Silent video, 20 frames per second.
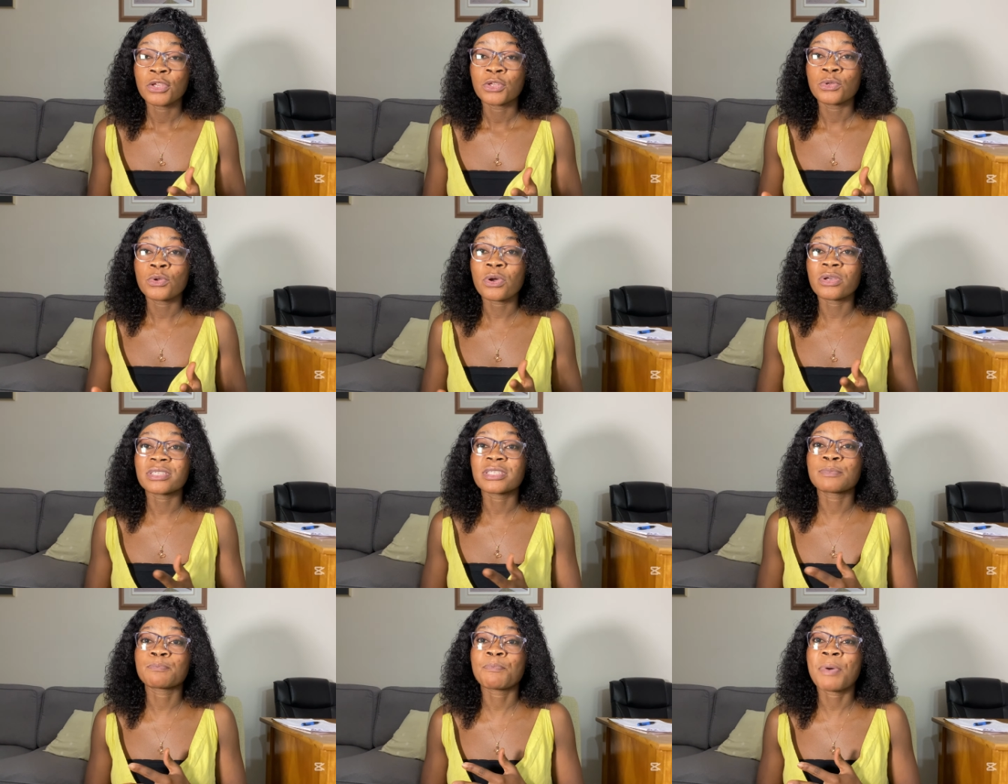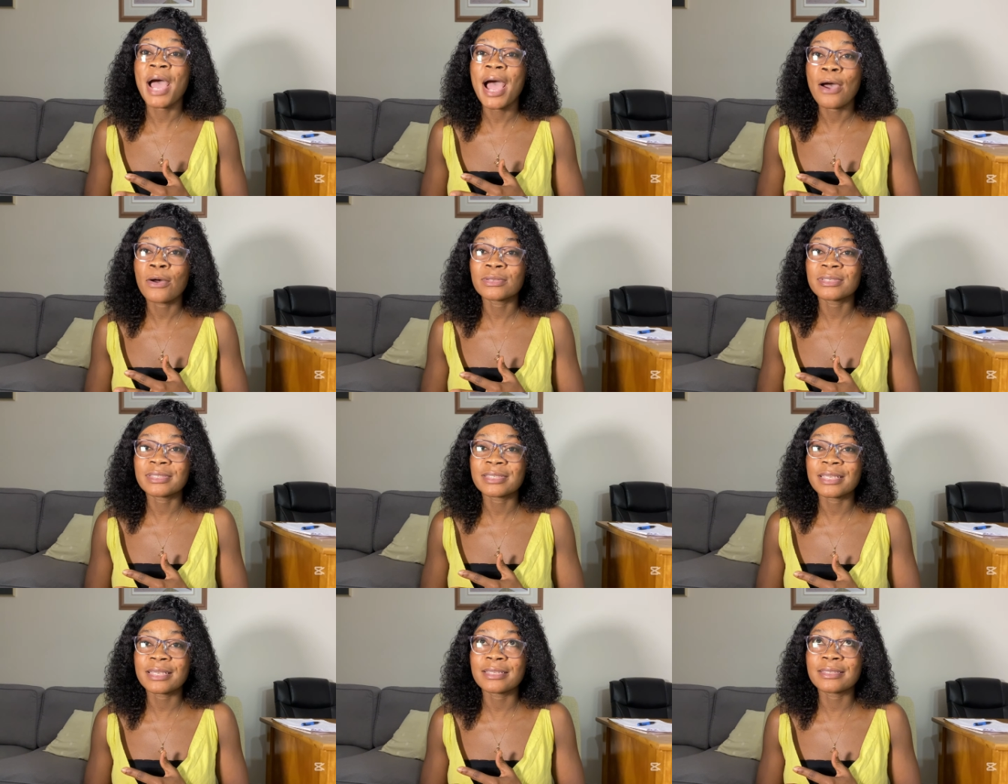your
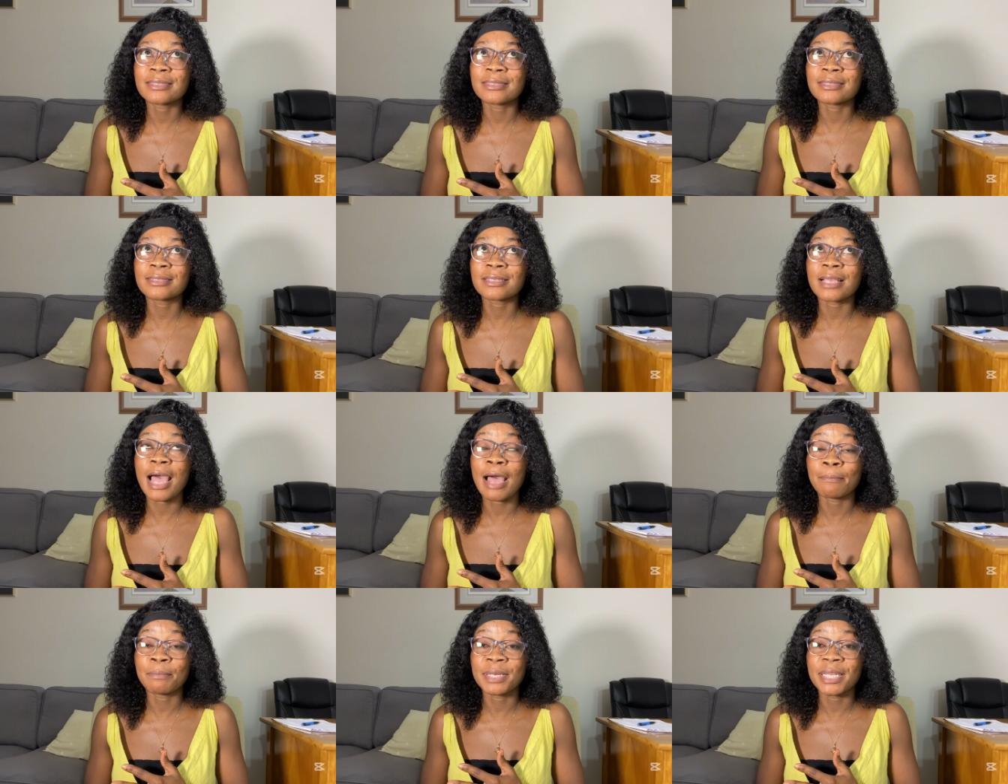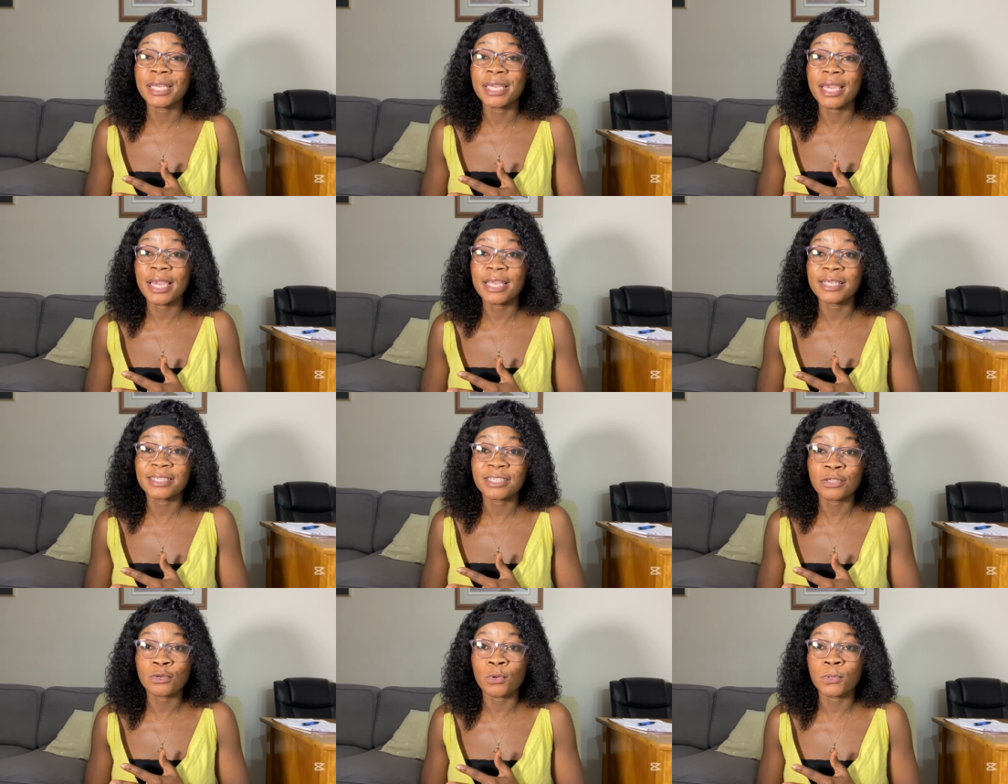spouse's
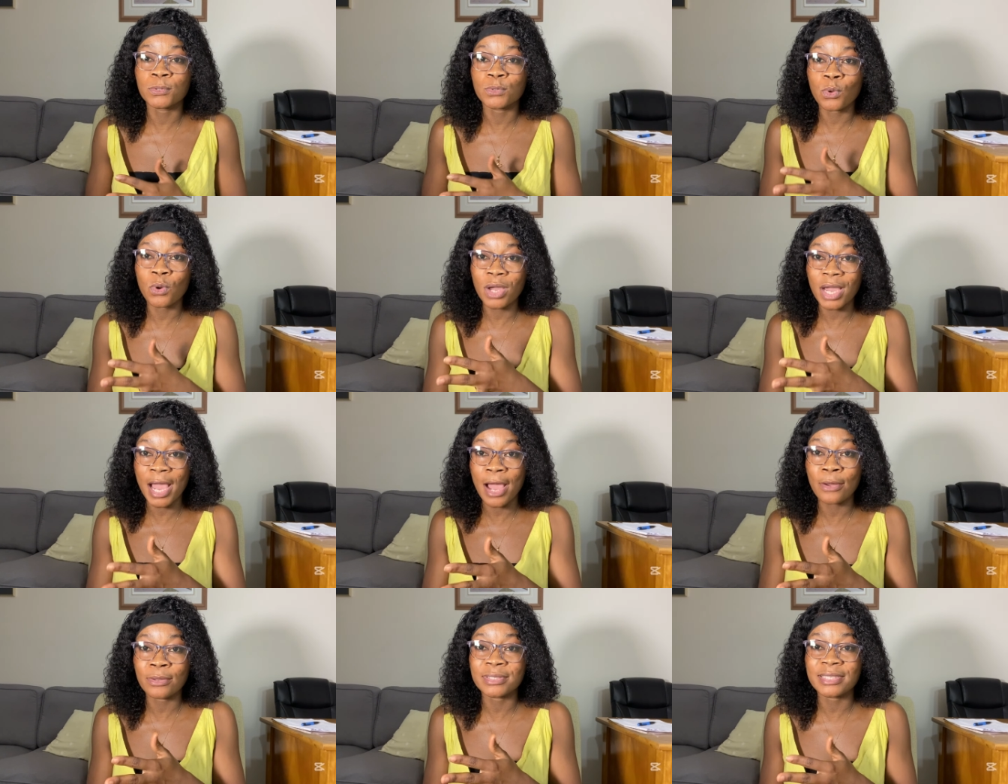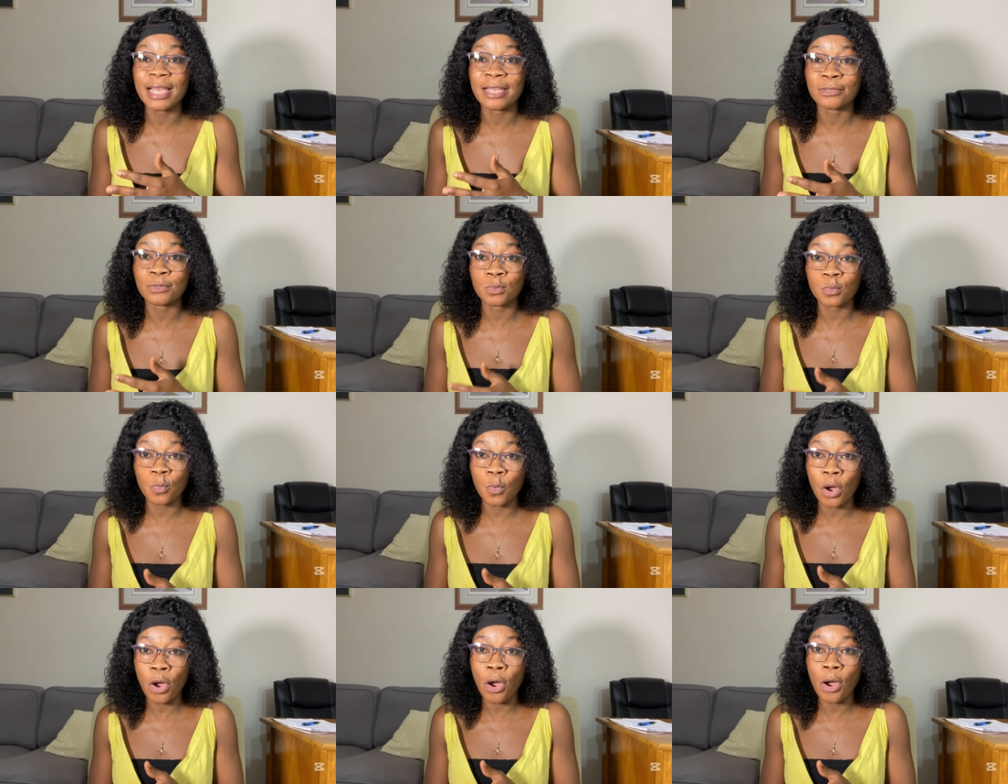application also counts
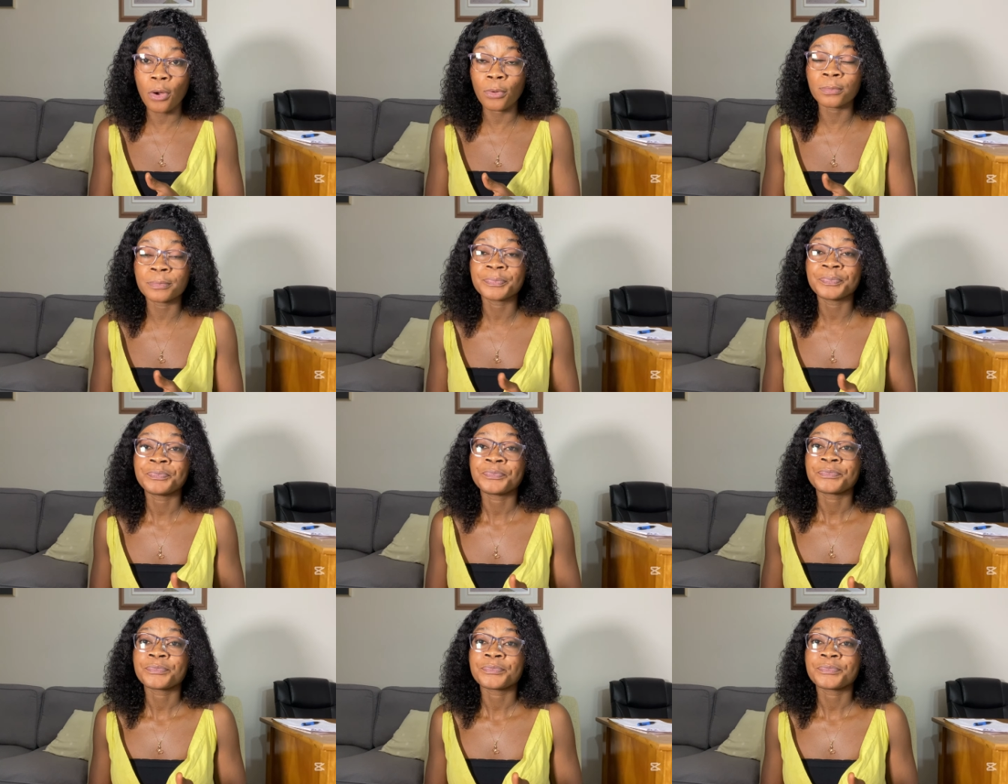as well.